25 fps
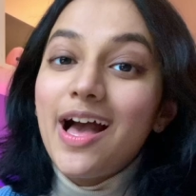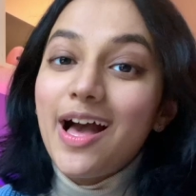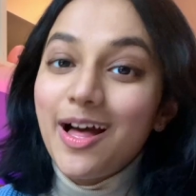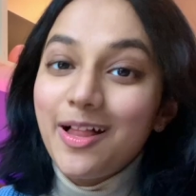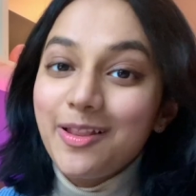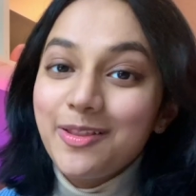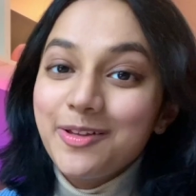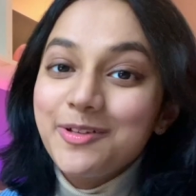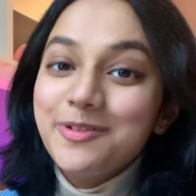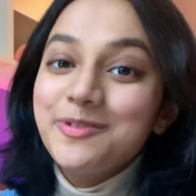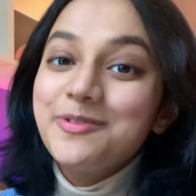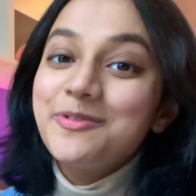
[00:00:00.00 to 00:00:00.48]

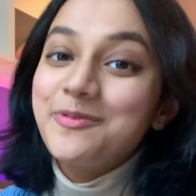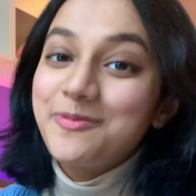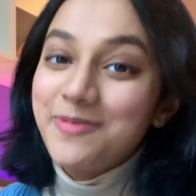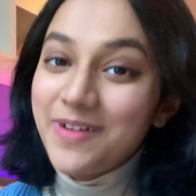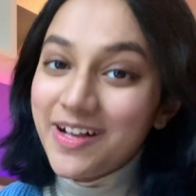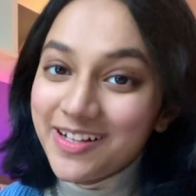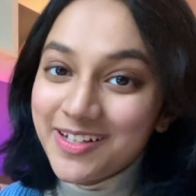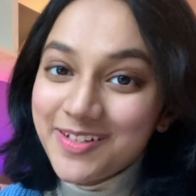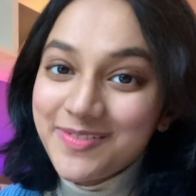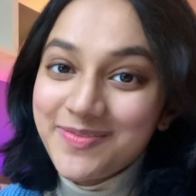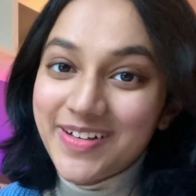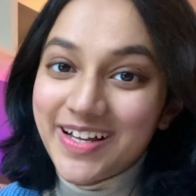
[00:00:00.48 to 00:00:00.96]
Hello,
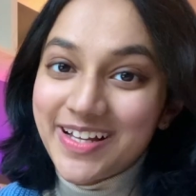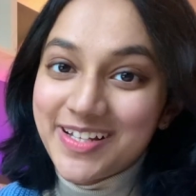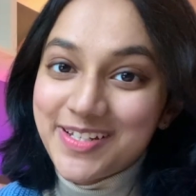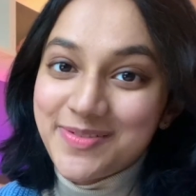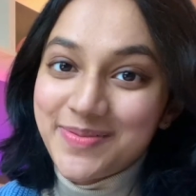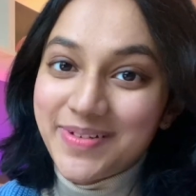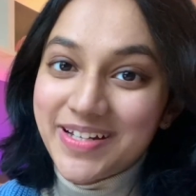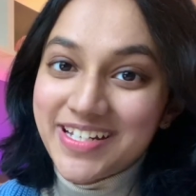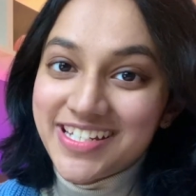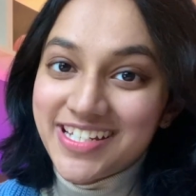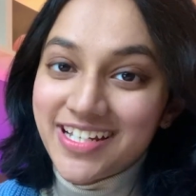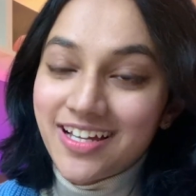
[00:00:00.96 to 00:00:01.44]
welcome back to
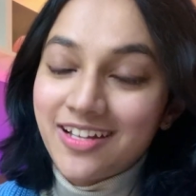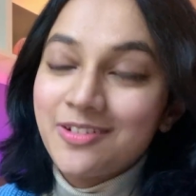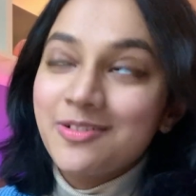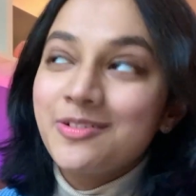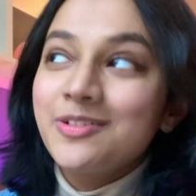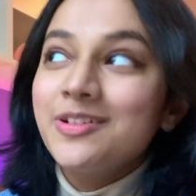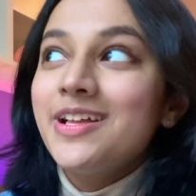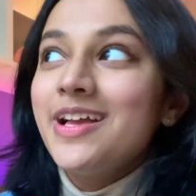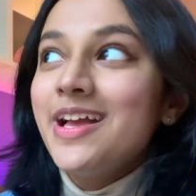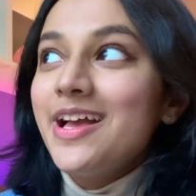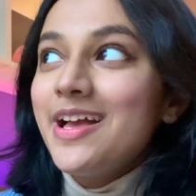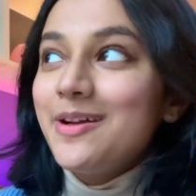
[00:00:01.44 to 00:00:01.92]
my
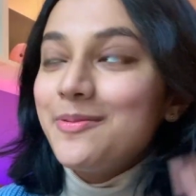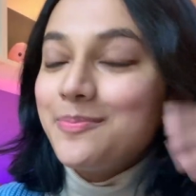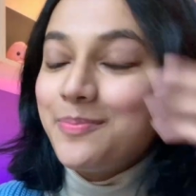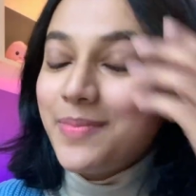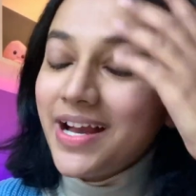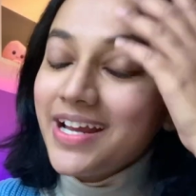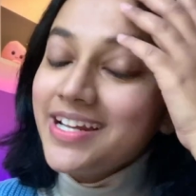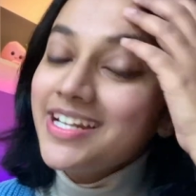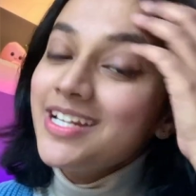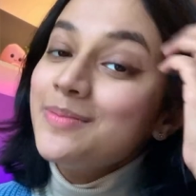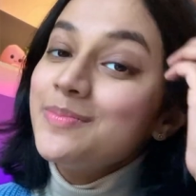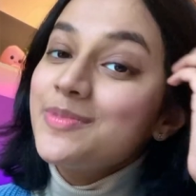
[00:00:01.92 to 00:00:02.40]
channel.
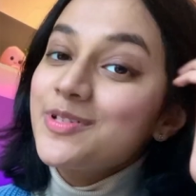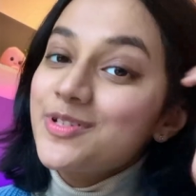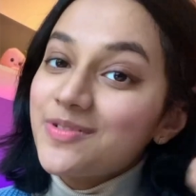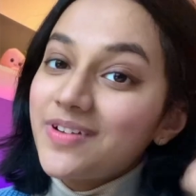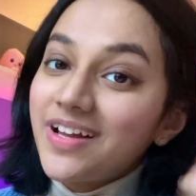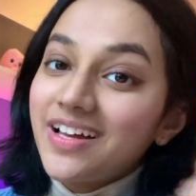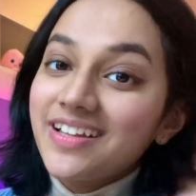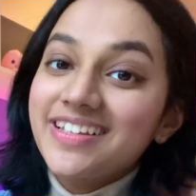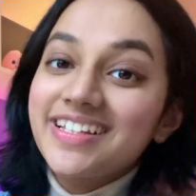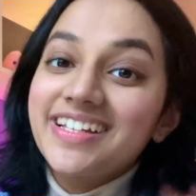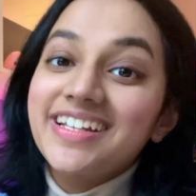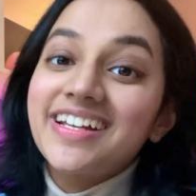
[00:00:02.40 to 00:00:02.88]
My name is
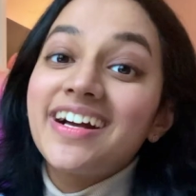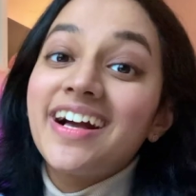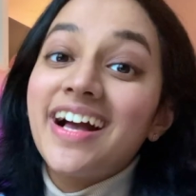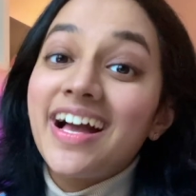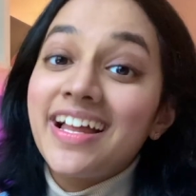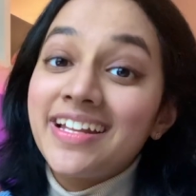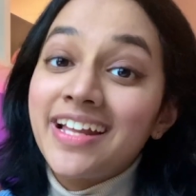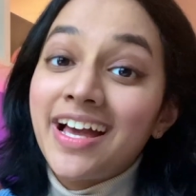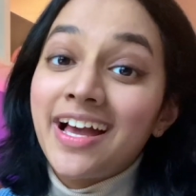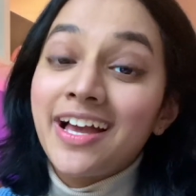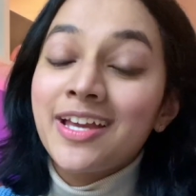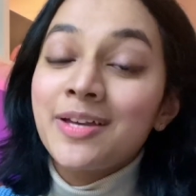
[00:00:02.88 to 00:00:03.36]
Radhika
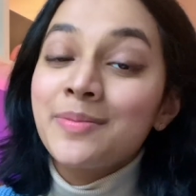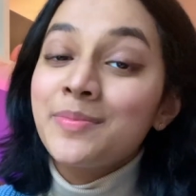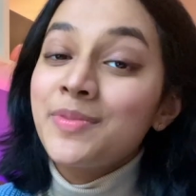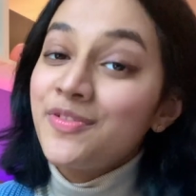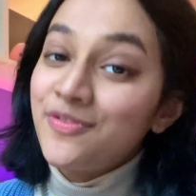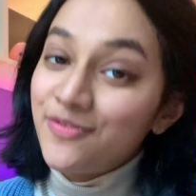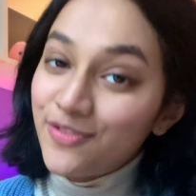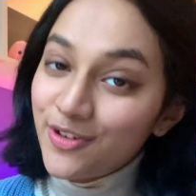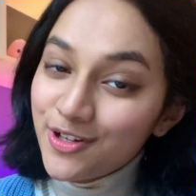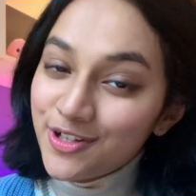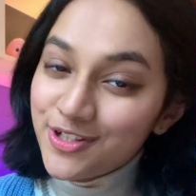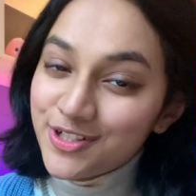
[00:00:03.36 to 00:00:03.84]
and I am a
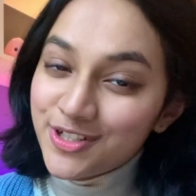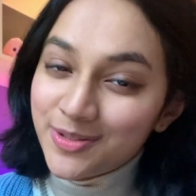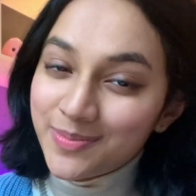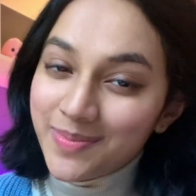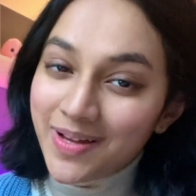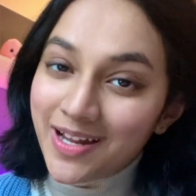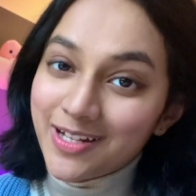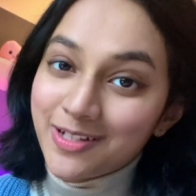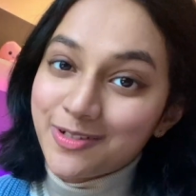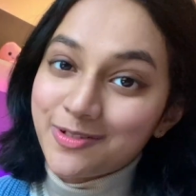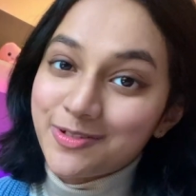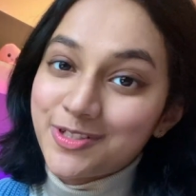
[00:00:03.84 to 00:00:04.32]
first year
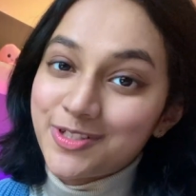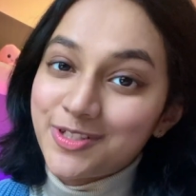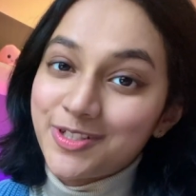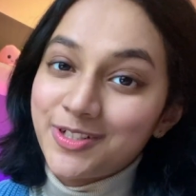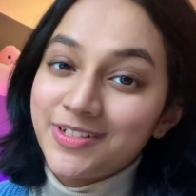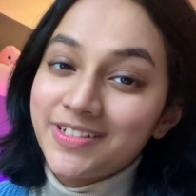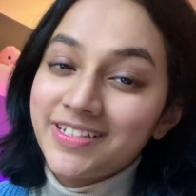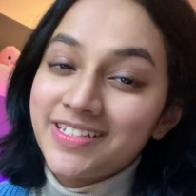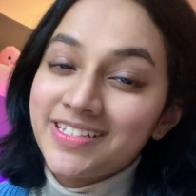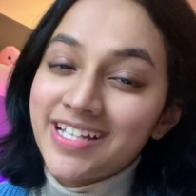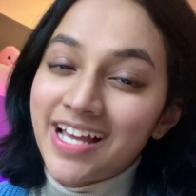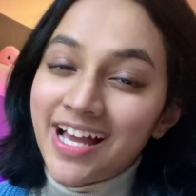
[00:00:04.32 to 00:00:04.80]
medical
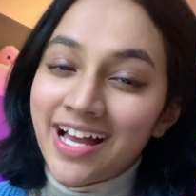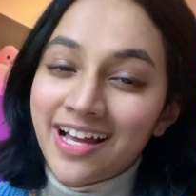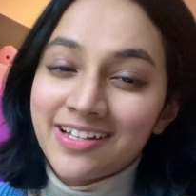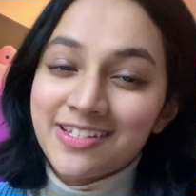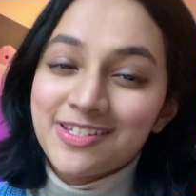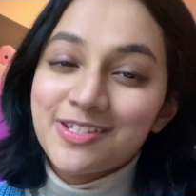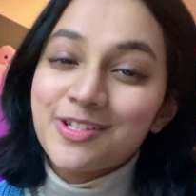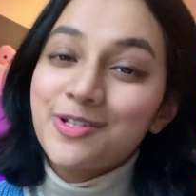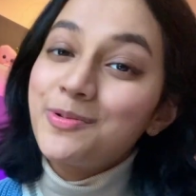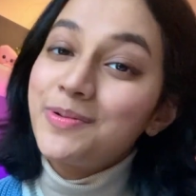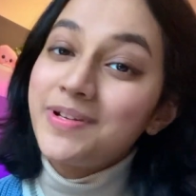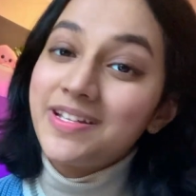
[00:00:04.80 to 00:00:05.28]
student
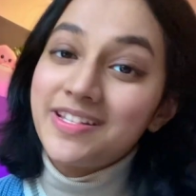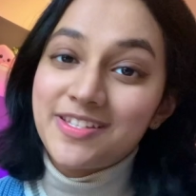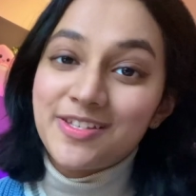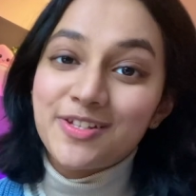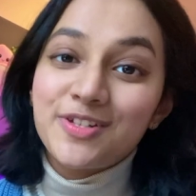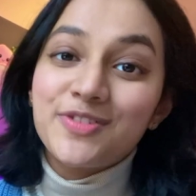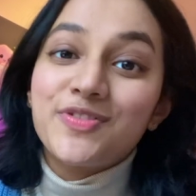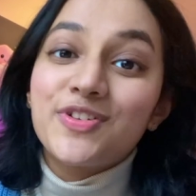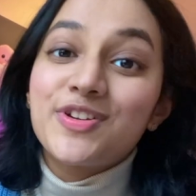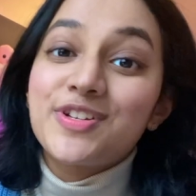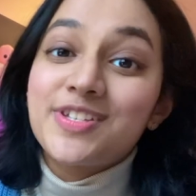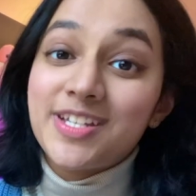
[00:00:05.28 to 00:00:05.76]
at Queen's
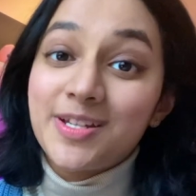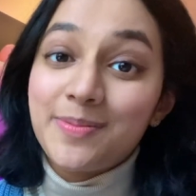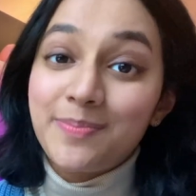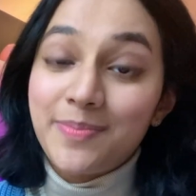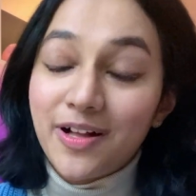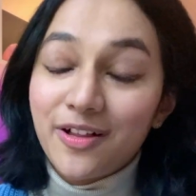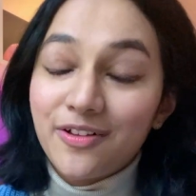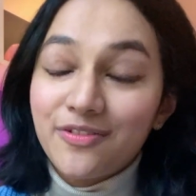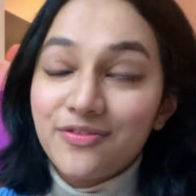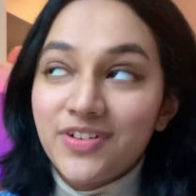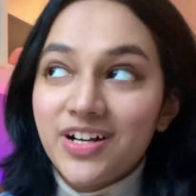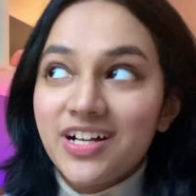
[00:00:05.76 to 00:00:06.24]
University
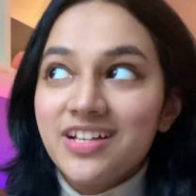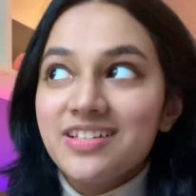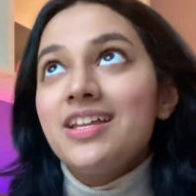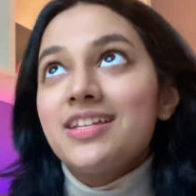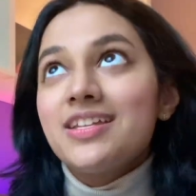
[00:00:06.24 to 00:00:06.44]
Belfast.